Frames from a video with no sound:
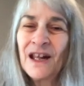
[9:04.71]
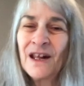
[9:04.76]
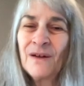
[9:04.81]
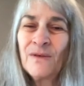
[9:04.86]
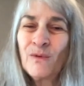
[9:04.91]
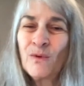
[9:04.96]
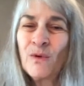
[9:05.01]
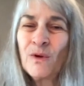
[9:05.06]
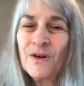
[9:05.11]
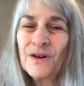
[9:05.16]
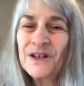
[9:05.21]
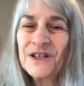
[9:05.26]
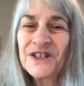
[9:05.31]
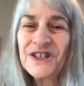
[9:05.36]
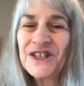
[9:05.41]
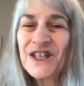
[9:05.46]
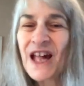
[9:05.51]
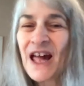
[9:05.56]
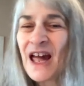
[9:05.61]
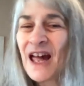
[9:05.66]
It
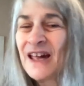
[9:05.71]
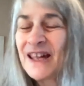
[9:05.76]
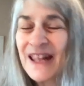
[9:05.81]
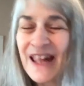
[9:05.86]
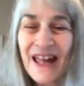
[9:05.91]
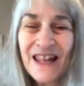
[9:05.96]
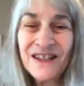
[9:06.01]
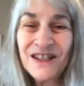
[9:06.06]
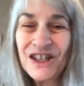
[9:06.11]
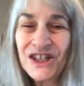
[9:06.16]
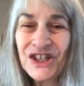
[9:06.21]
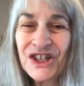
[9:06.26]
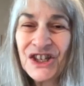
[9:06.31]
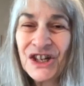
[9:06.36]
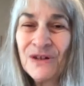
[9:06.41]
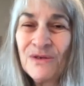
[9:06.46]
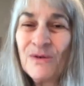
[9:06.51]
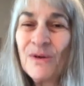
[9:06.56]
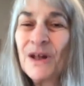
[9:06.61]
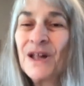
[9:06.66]
works against
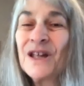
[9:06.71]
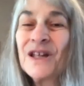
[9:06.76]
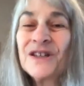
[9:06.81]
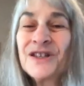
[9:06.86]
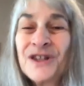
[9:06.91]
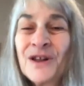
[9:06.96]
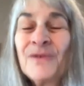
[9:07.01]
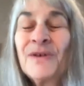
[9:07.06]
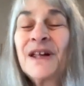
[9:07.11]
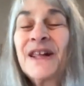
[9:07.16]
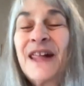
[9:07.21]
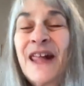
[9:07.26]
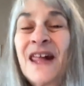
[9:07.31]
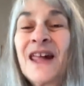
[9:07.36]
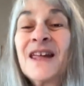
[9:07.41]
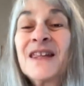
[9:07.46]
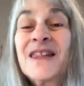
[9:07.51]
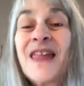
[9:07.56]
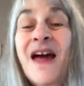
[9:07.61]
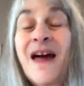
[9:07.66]
you, so it
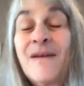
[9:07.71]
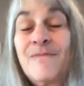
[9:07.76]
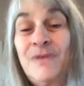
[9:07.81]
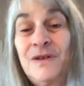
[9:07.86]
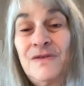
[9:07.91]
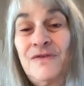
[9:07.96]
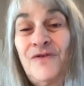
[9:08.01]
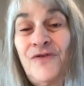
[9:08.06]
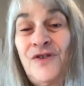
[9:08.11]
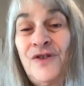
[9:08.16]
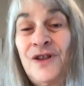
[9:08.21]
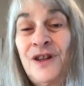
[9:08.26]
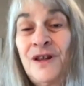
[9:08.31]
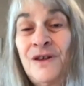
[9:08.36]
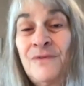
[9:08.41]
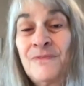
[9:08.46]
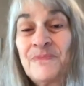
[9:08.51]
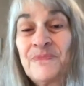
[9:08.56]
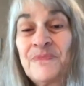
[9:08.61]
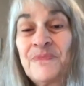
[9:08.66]
can't happen for
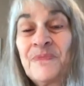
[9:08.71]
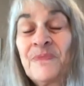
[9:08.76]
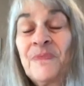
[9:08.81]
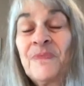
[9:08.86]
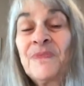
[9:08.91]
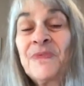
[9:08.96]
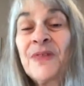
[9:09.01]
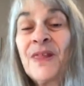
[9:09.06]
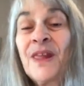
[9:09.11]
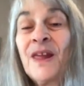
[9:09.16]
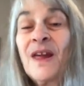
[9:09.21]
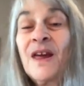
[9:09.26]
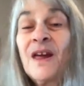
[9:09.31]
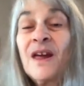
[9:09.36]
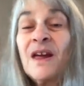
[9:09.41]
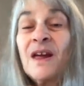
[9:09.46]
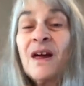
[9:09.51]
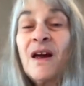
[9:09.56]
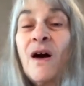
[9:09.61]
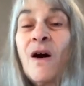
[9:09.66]
you.
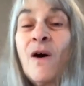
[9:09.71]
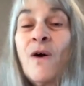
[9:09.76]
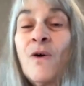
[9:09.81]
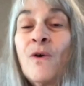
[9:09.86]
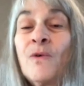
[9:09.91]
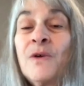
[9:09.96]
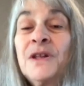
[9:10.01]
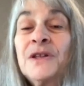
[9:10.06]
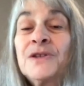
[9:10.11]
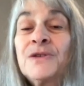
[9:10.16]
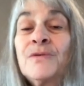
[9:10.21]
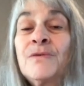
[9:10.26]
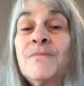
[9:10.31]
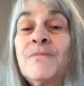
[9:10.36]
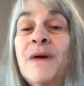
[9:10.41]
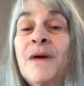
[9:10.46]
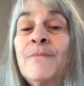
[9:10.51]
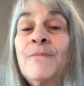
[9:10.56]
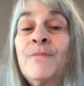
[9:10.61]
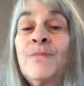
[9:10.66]
Always
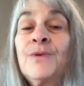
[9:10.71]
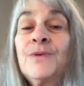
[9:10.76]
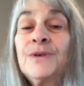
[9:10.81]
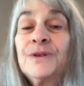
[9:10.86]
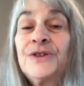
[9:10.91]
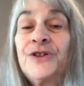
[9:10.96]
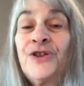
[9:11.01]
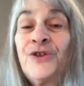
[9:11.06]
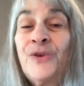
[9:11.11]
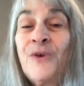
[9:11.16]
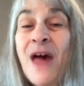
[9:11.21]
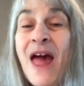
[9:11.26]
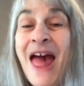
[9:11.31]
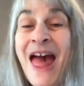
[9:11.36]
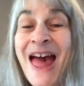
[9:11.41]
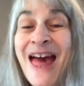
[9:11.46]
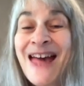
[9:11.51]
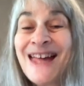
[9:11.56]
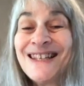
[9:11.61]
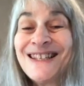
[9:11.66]
remember to
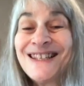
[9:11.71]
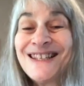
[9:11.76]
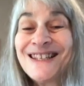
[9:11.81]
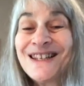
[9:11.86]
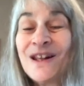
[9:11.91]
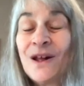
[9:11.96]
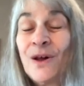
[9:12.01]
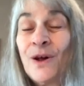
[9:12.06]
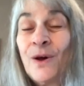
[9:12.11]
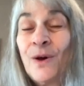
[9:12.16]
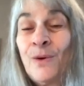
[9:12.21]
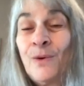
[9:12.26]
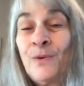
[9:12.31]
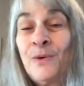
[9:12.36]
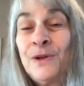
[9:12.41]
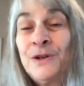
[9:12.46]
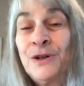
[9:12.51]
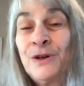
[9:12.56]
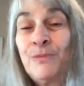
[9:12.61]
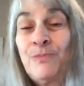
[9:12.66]
ask
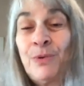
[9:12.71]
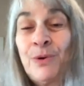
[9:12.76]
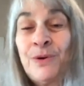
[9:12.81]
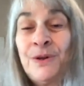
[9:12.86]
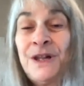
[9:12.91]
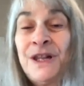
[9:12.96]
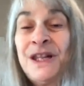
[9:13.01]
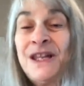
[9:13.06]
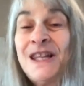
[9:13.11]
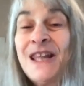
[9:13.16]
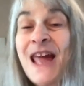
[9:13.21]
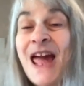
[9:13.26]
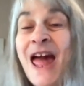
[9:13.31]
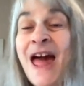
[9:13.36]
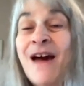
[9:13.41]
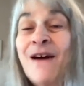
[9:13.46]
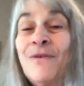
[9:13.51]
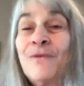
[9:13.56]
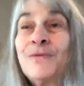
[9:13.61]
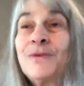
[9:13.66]
when you're putting
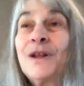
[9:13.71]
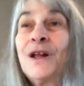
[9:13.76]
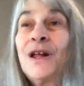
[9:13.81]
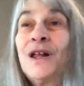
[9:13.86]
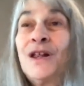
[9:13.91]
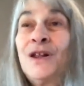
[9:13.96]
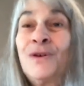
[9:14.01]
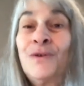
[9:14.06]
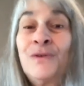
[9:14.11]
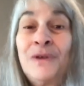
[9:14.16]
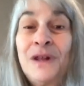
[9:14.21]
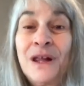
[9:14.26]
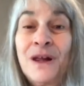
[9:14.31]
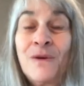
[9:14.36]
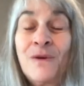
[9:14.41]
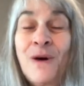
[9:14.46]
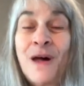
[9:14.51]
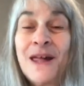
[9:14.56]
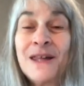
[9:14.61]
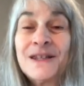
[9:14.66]
out your
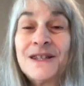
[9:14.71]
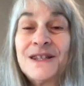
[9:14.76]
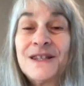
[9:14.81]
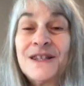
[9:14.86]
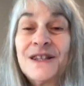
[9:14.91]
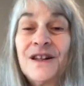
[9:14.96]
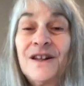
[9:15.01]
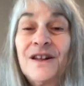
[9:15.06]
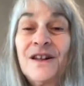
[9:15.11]
request,